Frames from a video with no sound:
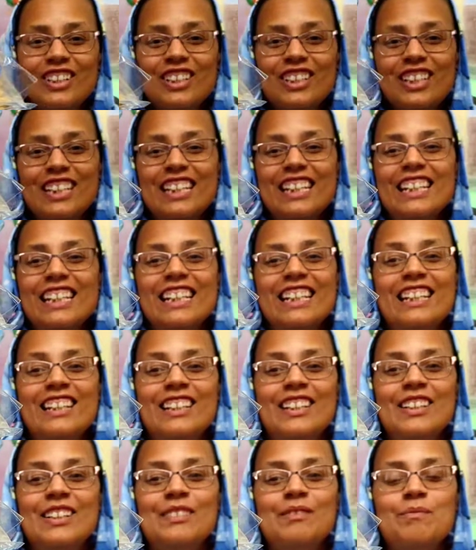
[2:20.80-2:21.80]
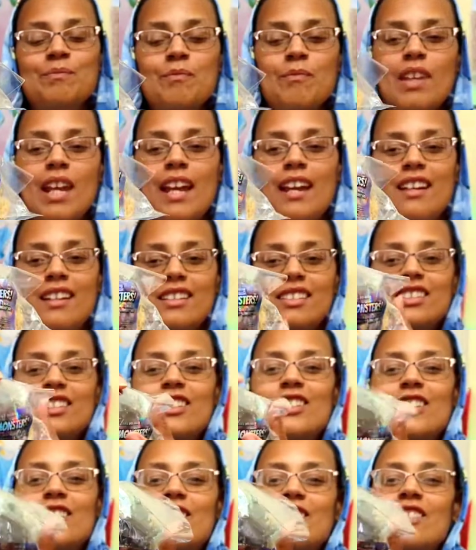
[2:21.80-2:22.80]
Cookie. And
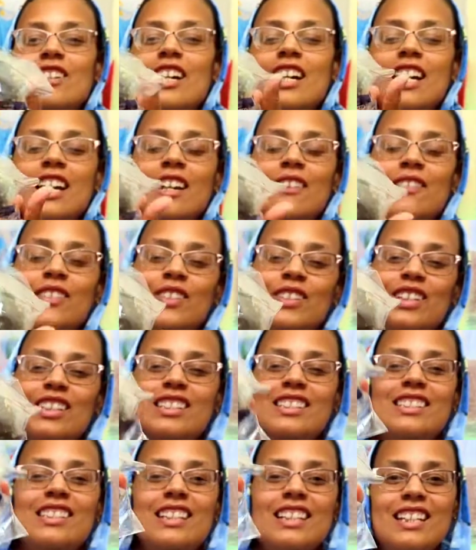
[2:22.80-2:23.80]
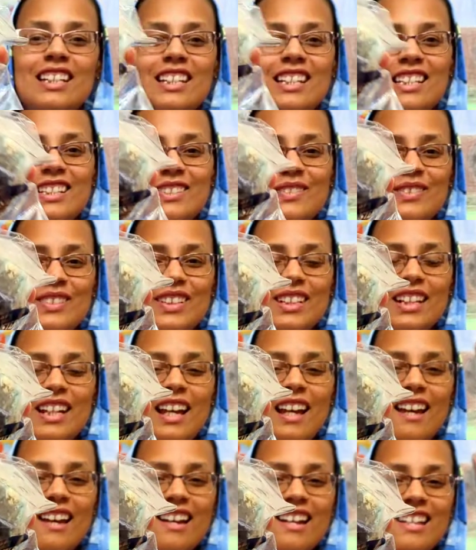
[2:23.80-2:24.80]
so if you can see, this one
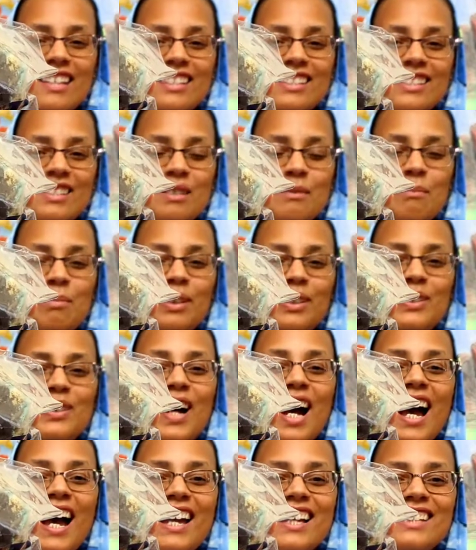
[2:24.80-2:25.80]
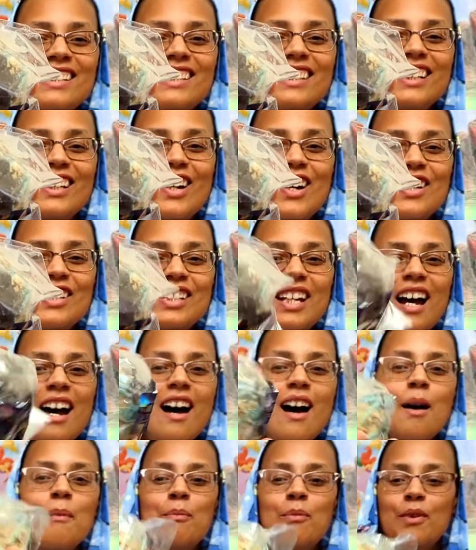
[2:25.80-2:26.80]
has the blue icing on
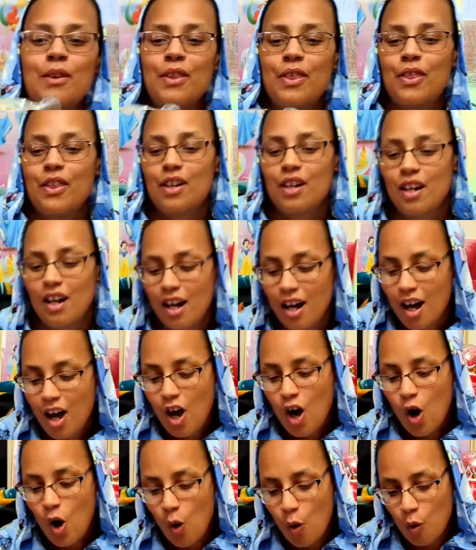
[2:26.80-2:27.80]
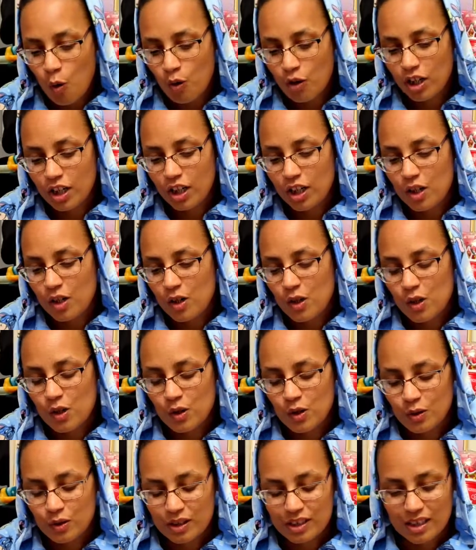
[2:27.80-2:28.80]
top with the
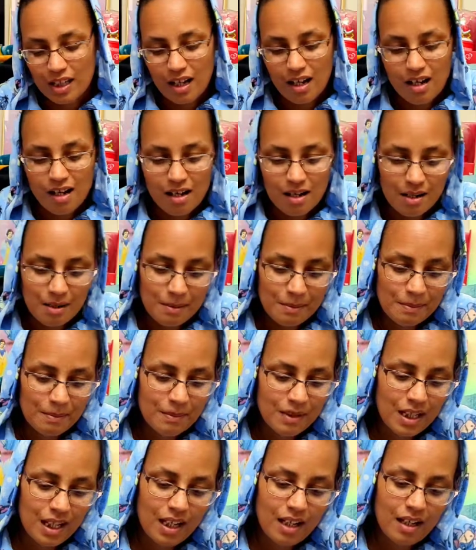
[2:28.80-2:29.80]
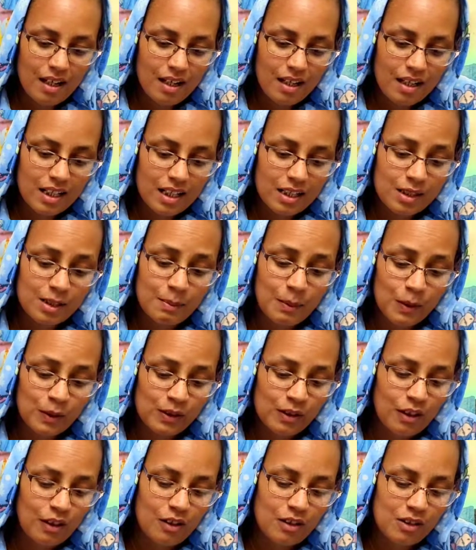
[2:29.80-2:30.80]
Oreos. Um, and it's
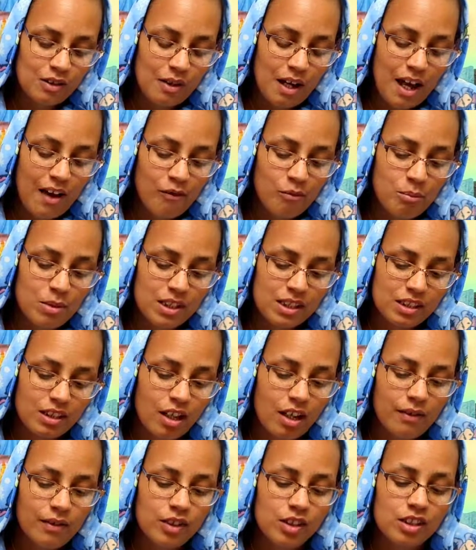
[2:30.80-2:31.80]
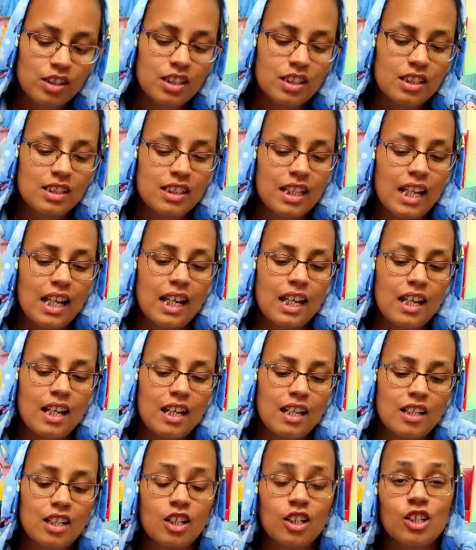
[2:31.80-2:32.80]
supposed to also have Biscoff cookies
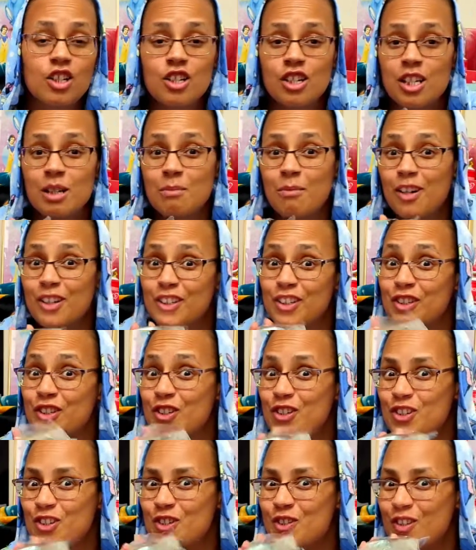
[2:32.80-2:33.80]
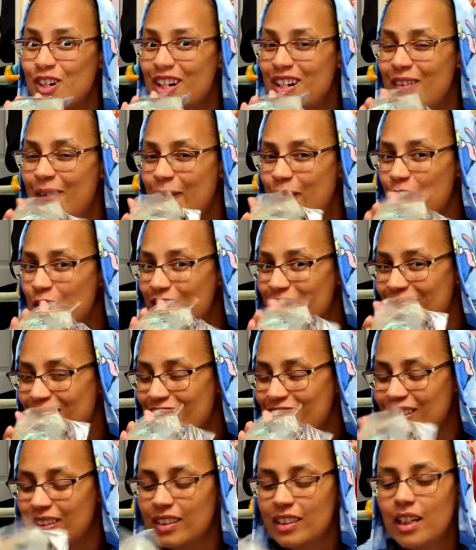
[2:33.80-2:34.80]
and a Cookie Monster
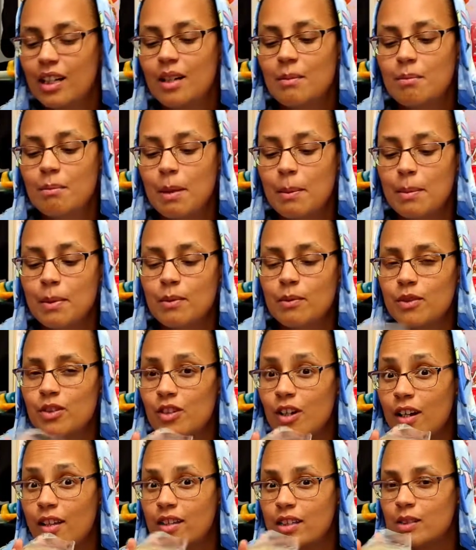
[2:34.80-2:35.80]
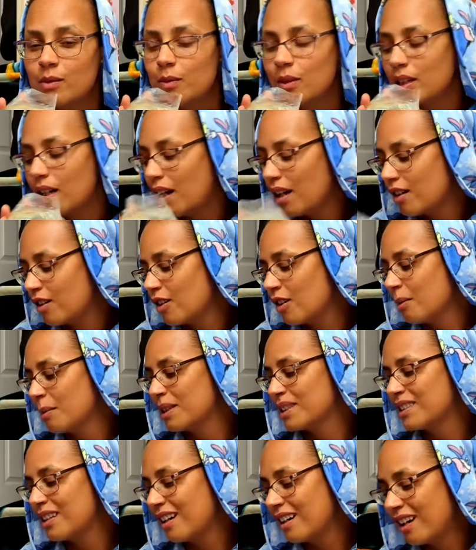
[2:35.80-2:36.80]
truffle. Maybe we'll try this one. I don't know. I'm
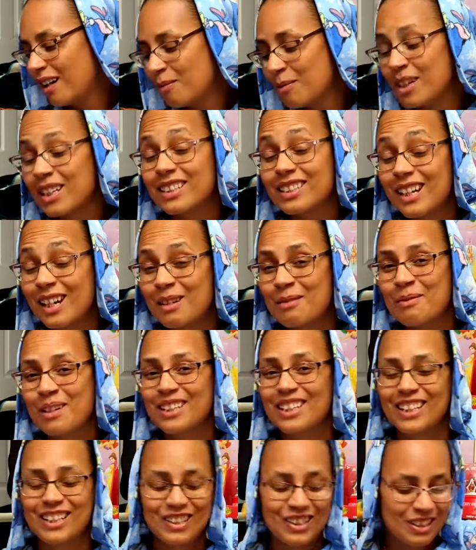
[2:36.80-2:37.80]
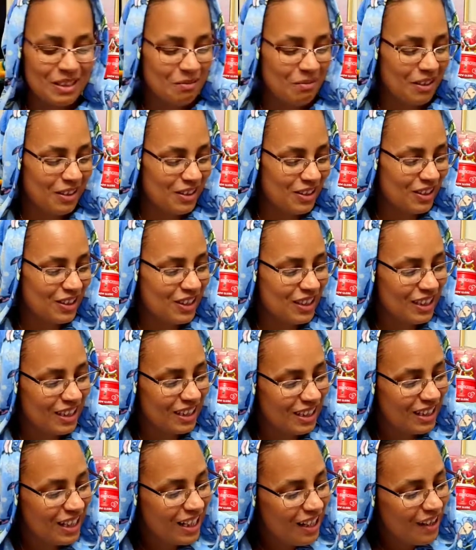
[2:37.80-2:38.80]
excited. I've been excited about that Cookie Monster
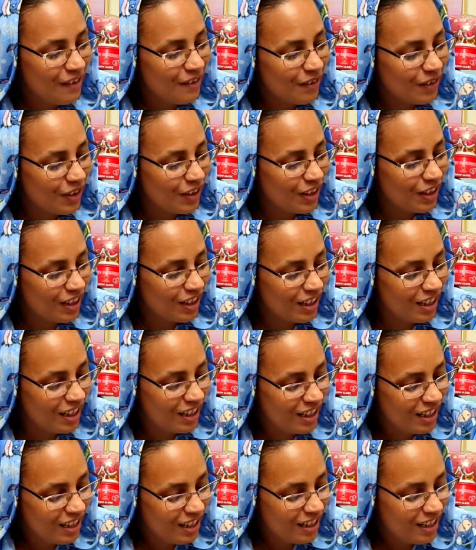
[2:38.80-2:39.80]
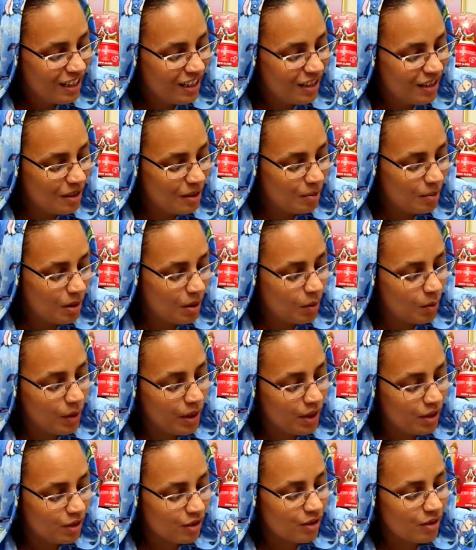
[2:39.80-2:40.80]
cookie for um, a
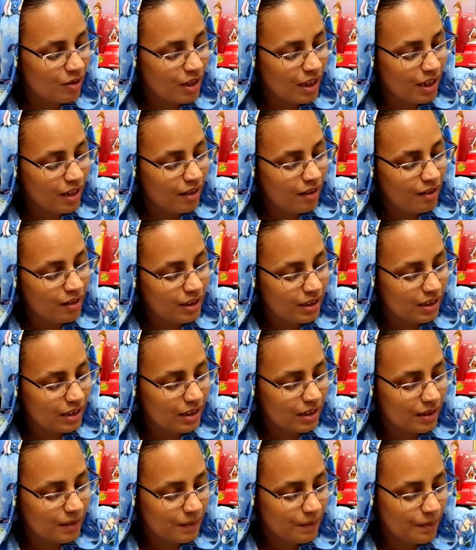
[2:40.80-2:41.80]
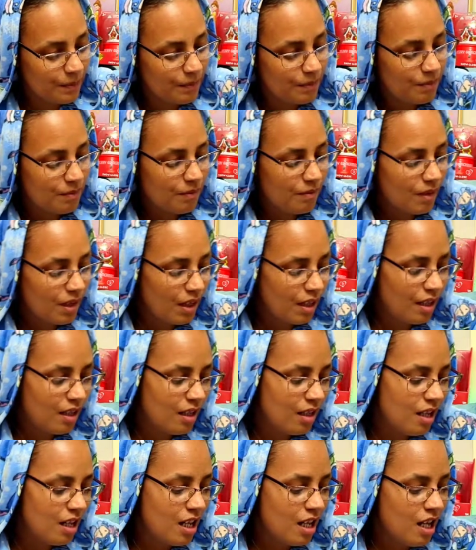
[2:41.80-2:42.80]
week or two now. Let's see.
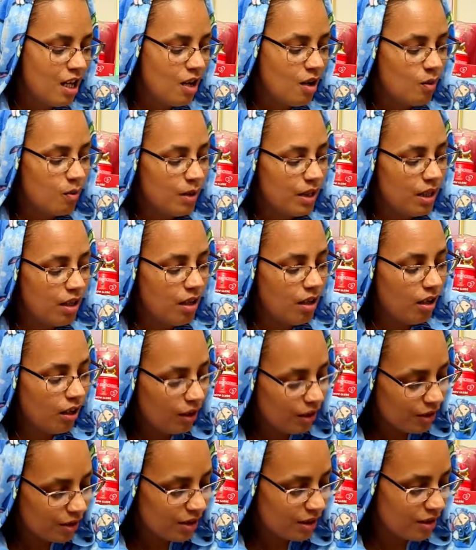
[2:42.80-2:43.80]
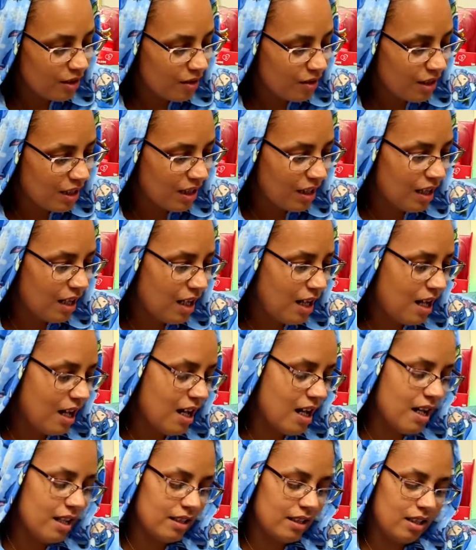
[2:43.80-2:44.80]
We also
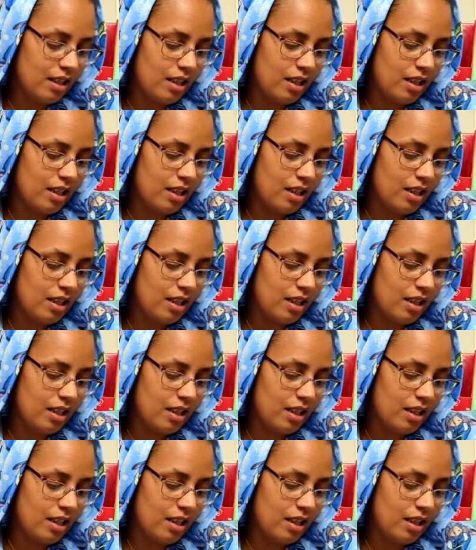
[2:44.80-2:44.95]
got,